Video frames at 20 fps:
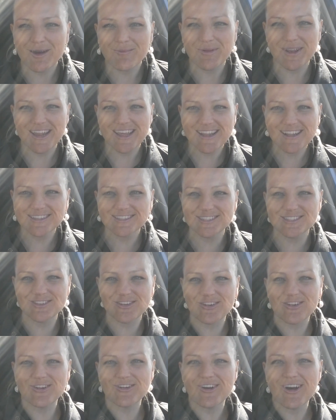coming in,
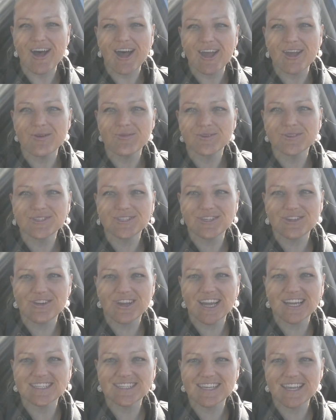so I will see you
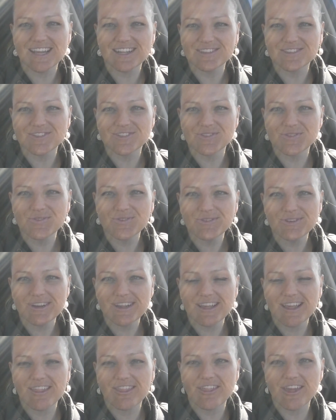guys again
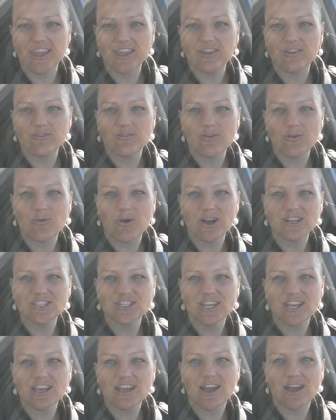soon. Thank you for
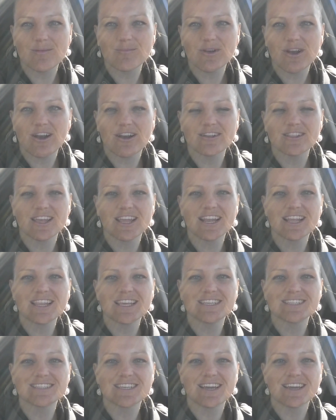watching. I'm Car Lady
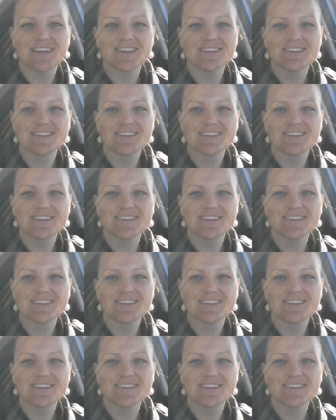Lisa.